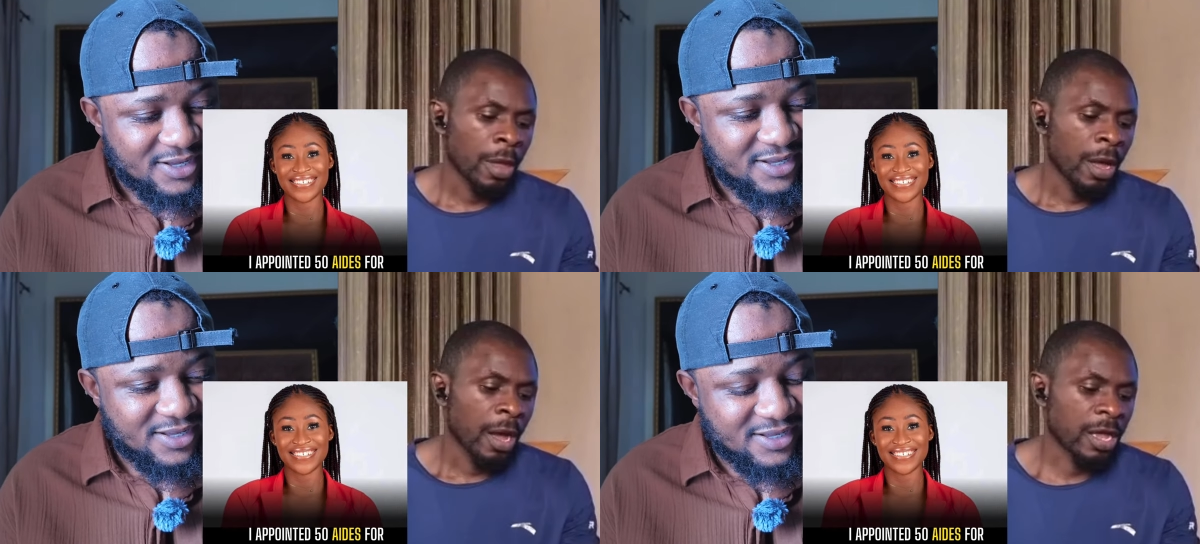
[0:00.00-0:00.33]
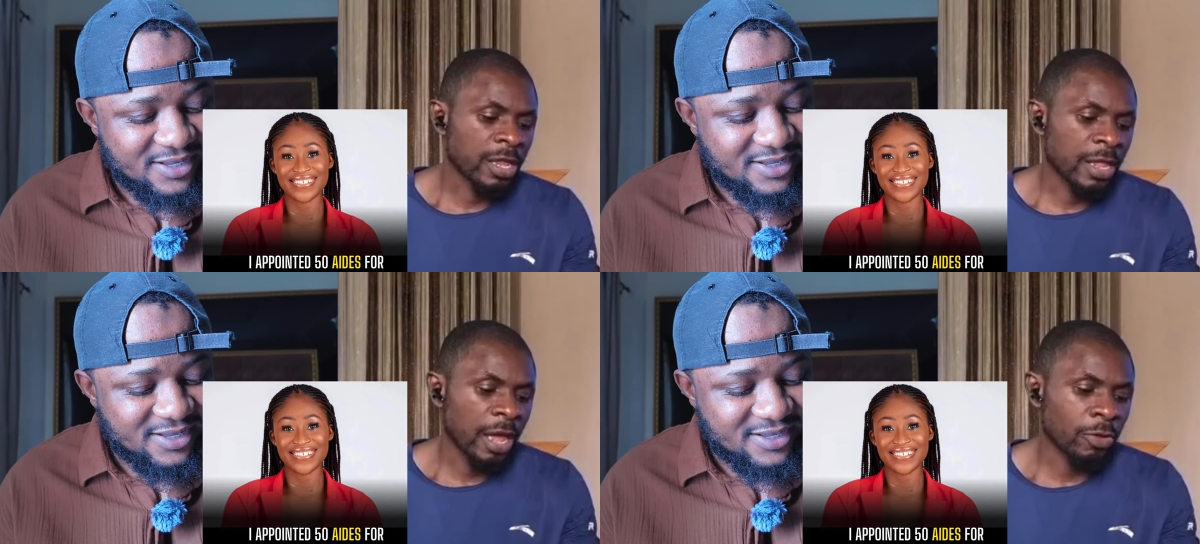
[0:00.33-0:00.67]

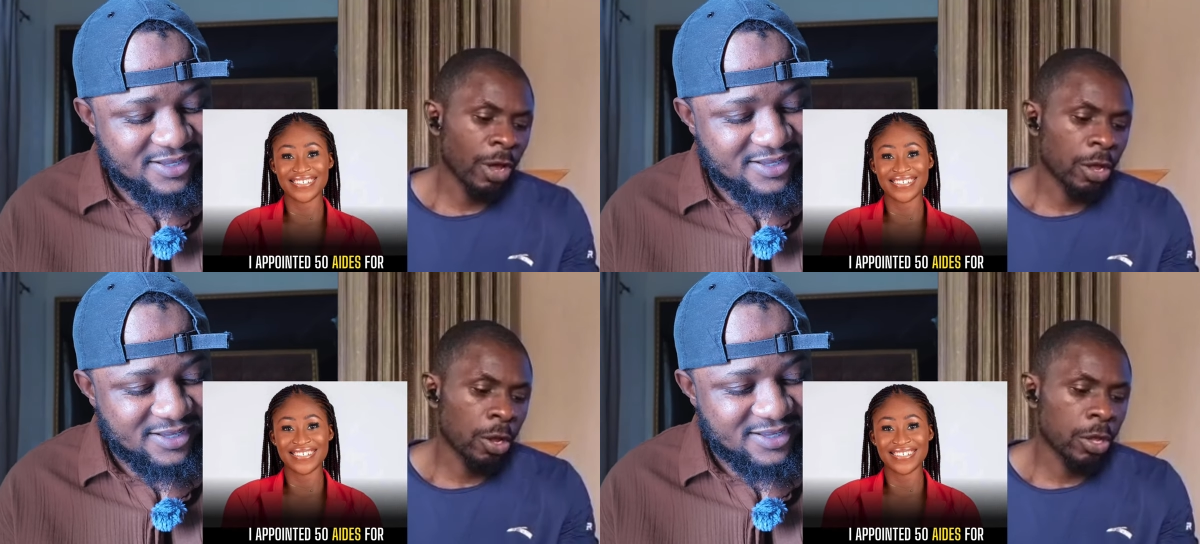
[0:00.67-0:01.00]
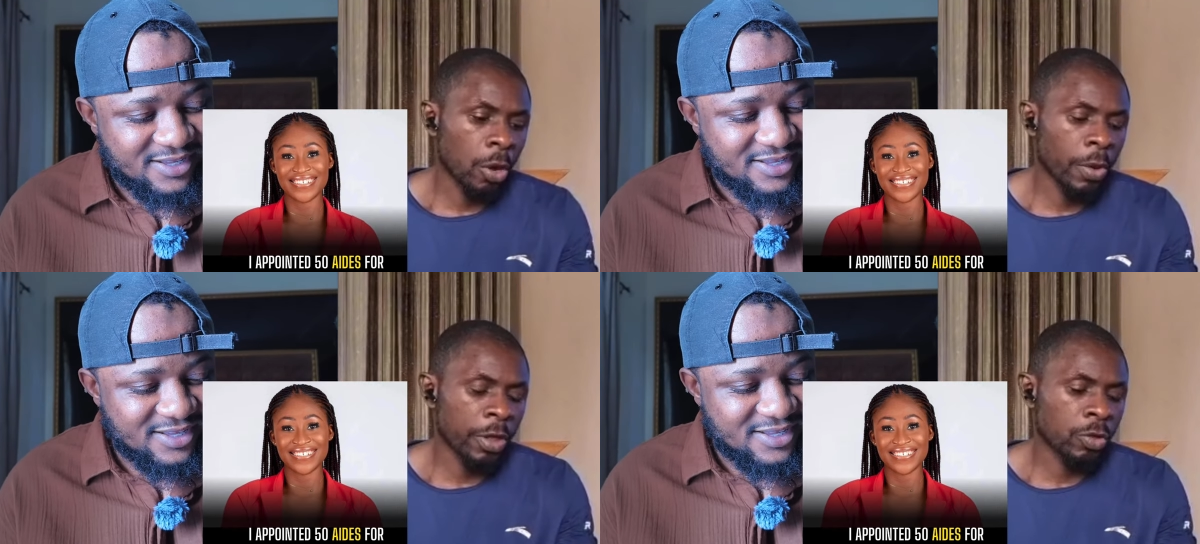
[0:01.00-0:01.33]
Speaker 1: That's why I
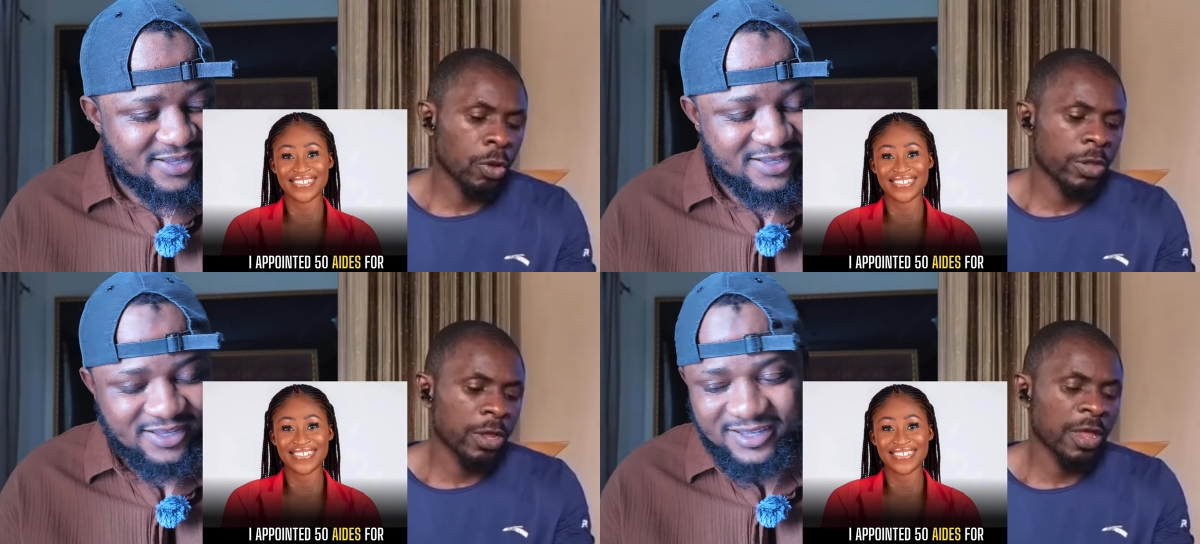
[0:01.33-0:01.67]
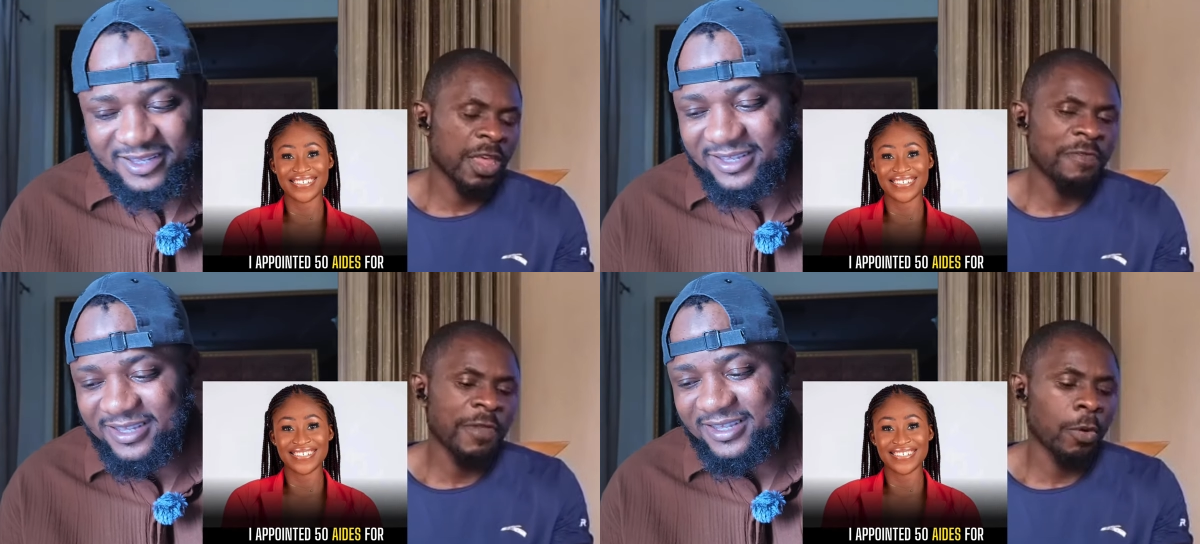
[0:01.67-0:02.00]
always talk say if
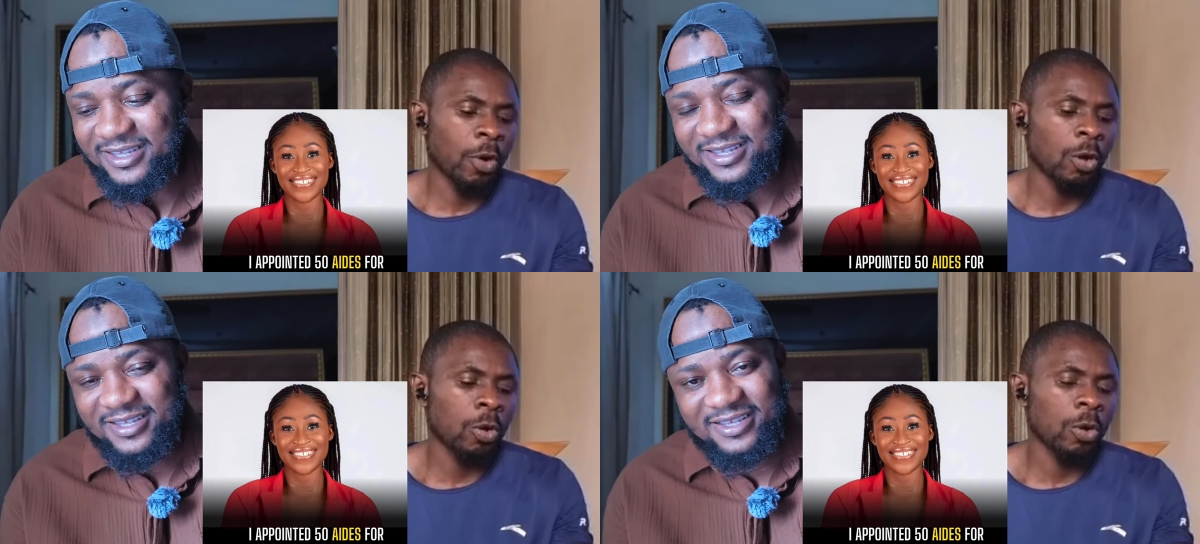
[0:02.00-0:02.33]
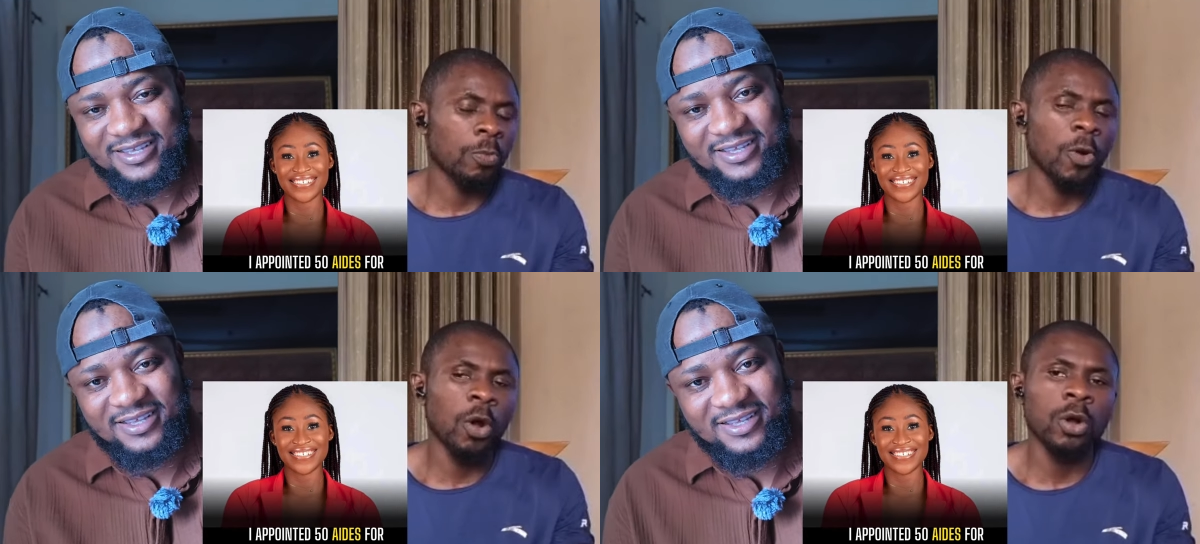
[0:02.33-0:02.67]
they won't come
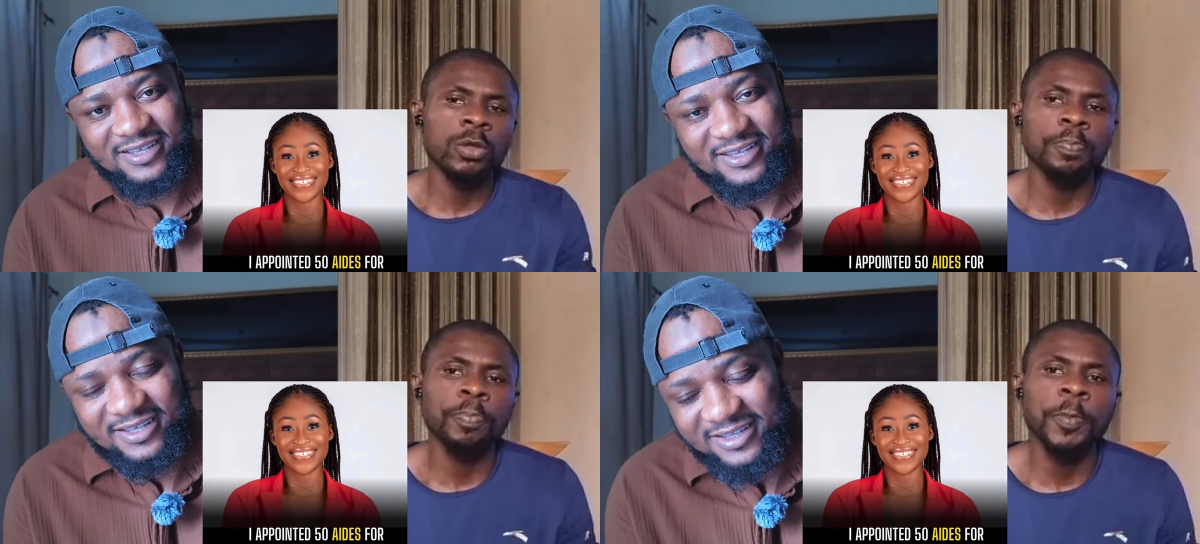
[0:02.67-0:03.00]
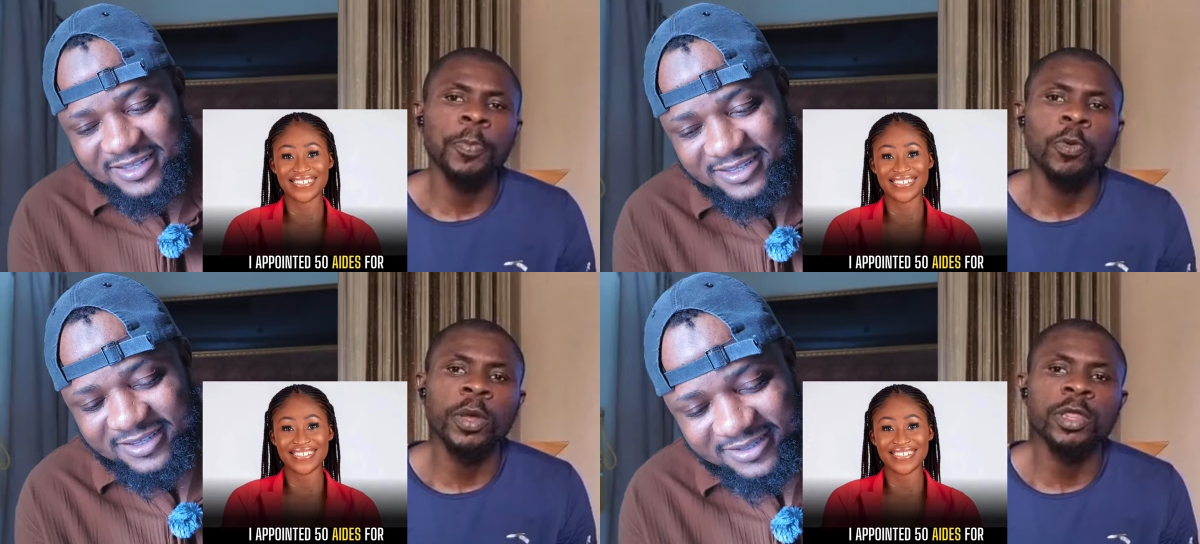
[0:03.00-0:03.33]
out people
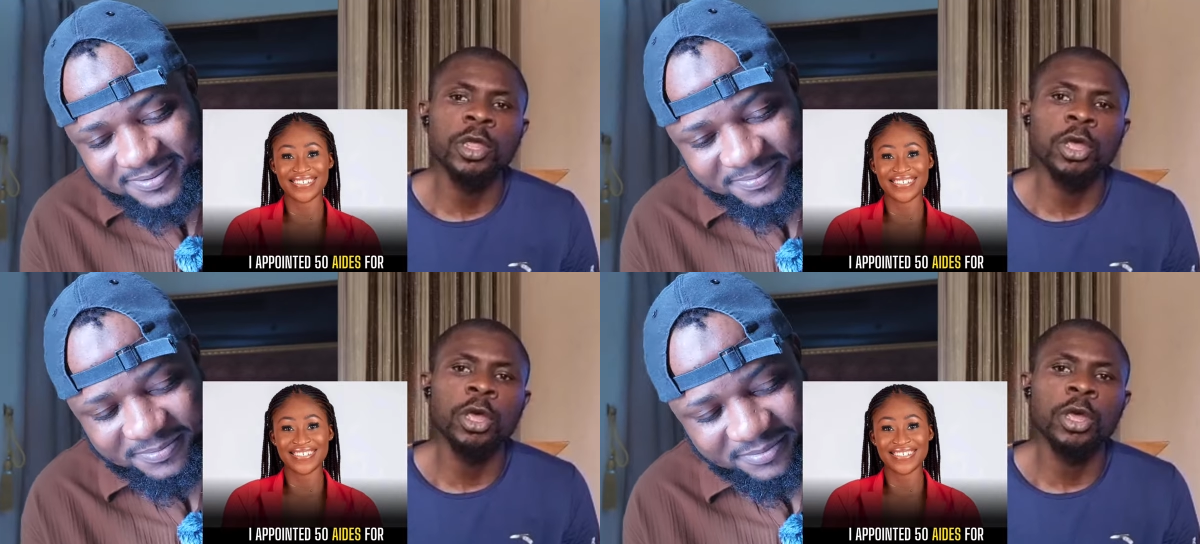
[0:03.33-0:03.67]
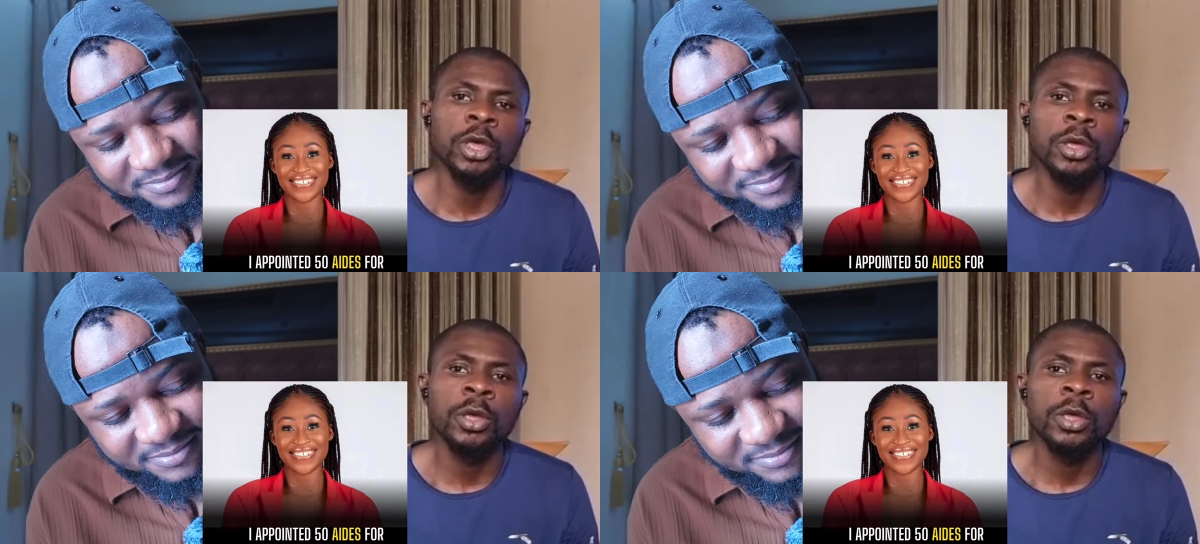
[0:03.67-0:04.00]
with the